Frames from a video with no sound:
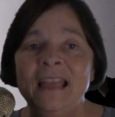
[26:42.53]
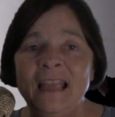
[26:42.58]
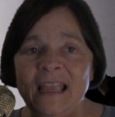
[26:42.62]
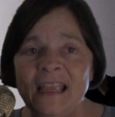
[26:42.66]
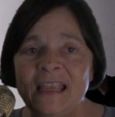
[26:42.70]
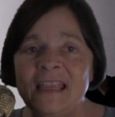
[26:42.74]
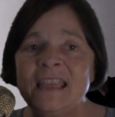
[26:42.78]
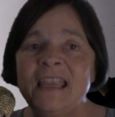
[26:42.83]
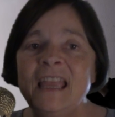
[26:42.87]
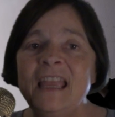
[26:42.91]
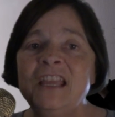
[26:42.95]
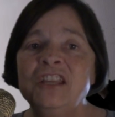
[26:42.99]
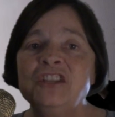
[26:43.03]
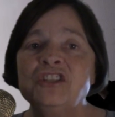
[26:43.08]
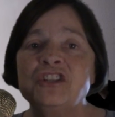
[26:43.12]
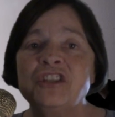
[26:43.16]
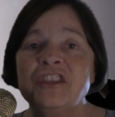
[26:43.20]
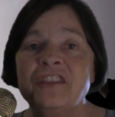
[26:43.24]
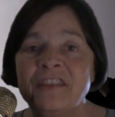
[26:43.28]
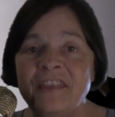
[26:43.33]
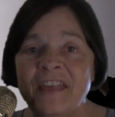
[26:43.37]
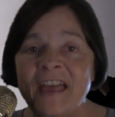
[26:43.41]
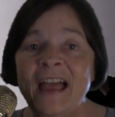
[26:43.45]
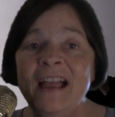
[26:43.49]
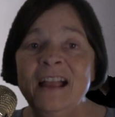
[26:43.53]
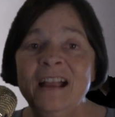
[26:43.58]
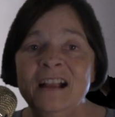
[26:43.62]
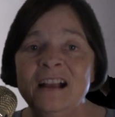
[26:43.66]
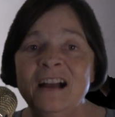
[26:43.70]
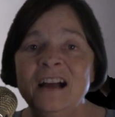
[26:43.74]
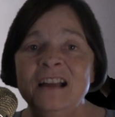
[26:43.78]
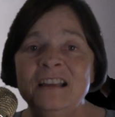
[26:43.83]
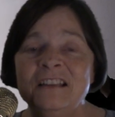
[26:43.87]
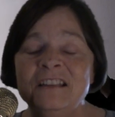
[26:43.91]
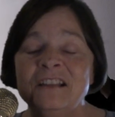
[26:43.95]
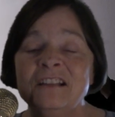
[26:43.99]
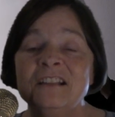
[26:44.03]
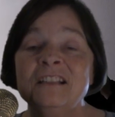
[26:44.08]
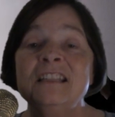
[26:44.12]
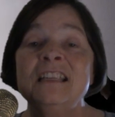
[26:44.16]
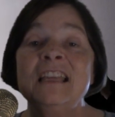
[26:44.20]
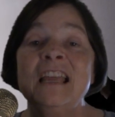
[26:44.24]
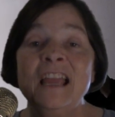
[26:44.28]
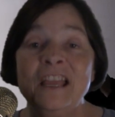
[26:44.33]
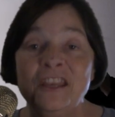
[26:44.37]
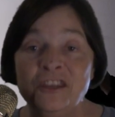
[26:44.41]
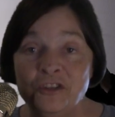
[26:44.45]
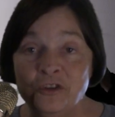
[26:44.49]
Engage in that conduct
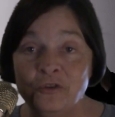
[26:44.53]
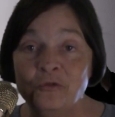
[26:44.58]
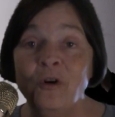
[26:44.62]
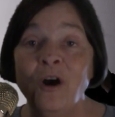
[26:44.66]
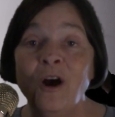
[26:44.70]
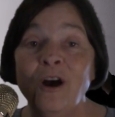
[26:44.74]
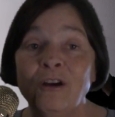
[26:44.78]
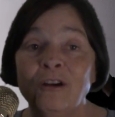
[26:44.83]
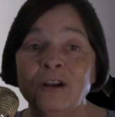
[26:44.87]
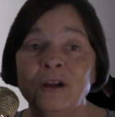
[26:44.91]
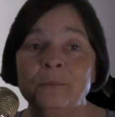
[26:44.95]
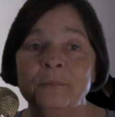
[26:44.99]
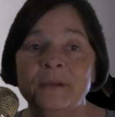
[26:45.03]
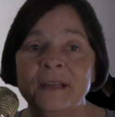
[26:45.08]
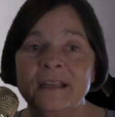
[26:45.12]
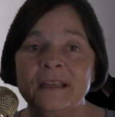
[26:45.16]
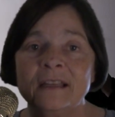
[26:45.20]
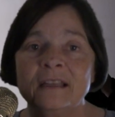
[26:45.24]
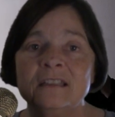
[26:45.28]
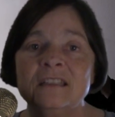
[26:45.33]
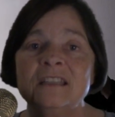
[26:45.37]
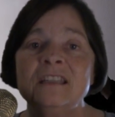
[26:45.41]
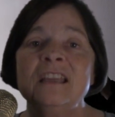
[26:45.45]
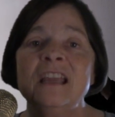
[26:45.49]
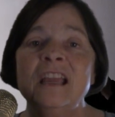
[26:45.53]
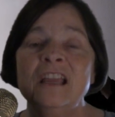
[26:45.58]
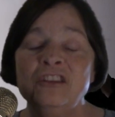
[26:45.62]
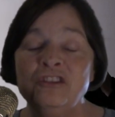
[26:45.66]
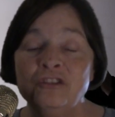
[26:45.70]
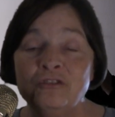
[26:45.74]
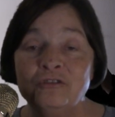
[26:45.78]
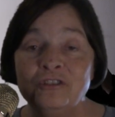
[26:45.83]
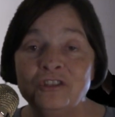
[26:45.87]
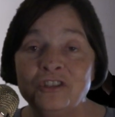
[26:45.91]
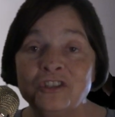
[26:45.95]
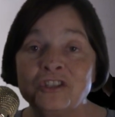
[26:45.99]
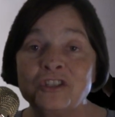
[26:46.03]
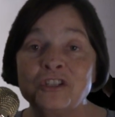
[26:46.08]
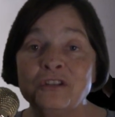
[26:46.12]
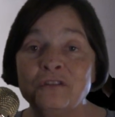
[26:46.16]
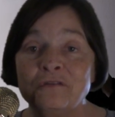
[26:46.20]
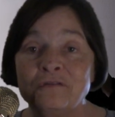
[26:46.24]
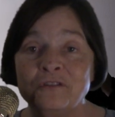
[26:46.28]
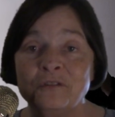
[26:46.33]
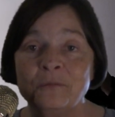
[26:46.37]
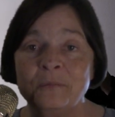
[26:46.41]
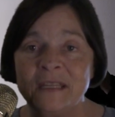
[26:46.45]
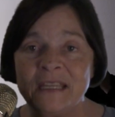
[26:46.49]
and you are a bigot and you
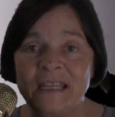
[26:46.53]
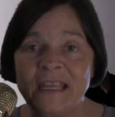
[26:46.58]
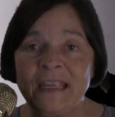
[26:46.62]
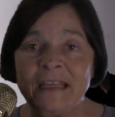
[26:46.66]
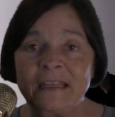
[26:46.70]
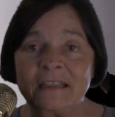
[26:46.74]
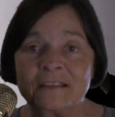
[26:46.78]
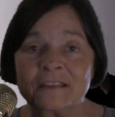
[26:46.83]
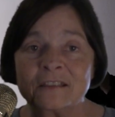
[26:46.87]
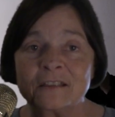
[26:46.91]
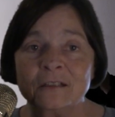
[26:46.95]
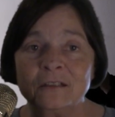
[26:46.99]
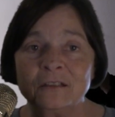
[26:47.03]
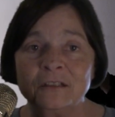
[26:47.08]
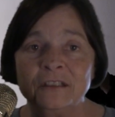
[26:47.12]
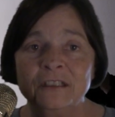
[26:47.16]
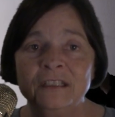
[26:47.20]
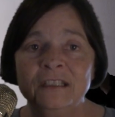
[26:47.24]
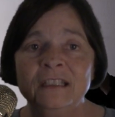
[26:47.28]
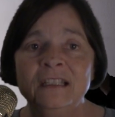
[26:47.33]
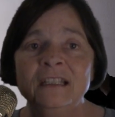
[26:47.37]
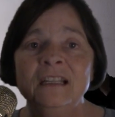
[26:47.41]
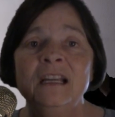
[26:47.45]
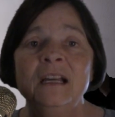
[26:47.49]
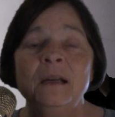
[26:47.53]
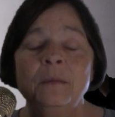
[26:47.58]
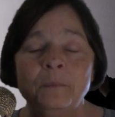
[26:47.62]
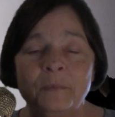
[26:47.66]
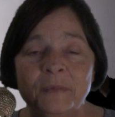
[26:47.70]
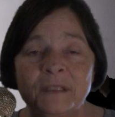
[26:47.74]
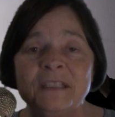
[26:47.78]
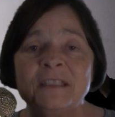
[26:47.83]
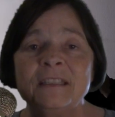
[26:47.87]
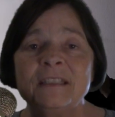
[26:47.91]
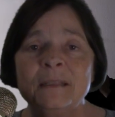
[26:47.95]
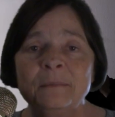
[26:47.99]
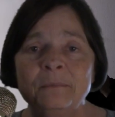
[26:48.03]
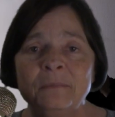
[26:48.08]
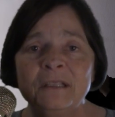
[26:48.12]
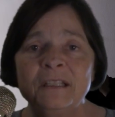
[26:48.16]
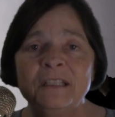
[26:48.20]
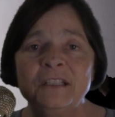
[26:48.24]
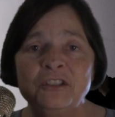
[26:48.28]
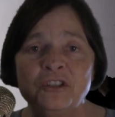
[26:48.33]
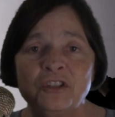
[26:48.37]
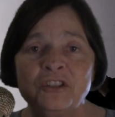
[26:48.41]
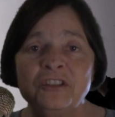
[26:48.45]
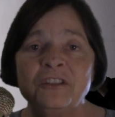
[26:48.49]
deserve to be canceled. But
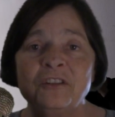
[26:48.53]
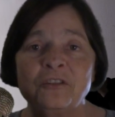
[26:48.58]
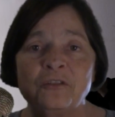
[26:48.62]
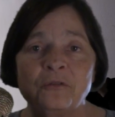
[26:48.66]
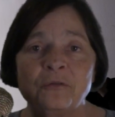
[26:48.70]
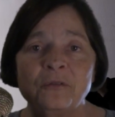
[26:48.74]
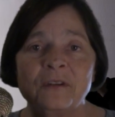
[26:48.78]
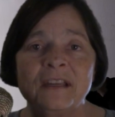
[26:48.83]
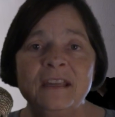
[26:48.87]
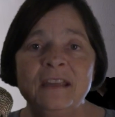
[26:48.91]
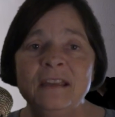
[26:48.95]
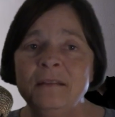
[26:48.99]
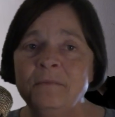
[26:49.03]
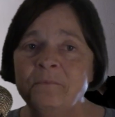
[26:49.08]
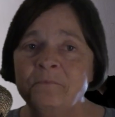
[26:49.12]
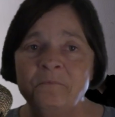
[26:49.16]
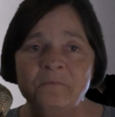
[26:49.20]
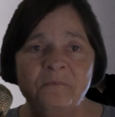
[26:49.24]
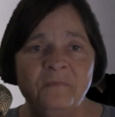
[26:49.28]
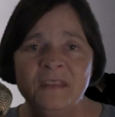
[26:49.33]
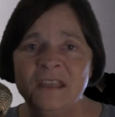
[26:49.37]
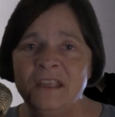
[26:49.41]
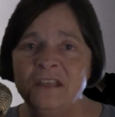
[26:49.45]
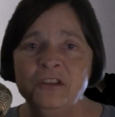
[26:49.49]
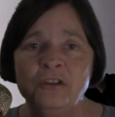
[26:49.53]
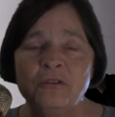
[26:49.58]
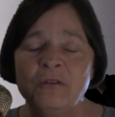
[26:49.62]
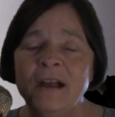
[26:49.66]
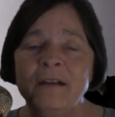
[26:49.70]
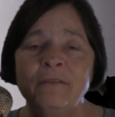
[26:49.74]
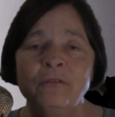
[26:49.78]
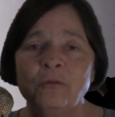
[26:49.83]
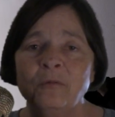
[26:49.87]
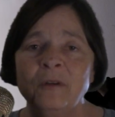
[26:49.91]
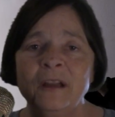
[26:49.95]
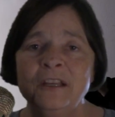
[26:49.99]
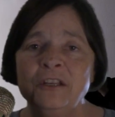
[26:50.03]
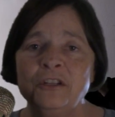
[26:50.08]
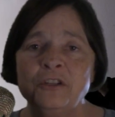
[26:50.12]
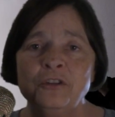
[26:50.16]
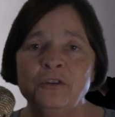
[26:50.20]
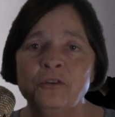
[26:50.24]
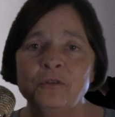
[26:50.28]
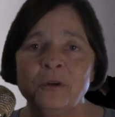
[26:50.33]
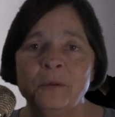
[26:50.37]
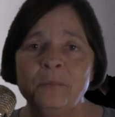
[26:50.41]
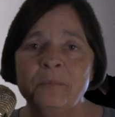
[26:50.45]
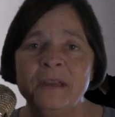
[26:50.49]
simply disagree, then you have a right to
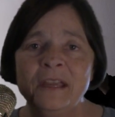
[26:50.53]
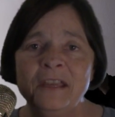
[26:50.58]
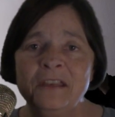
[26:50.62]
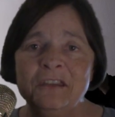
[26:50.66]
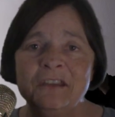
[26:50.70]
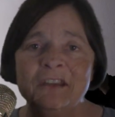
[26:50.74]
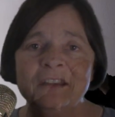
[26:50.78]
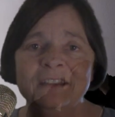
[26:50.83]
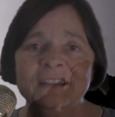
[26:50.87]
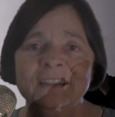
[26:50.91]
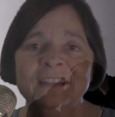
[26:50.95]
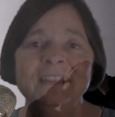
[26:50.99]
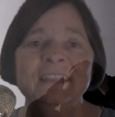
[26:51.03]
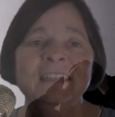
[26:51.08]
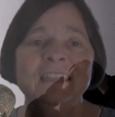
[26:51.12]
your opinion,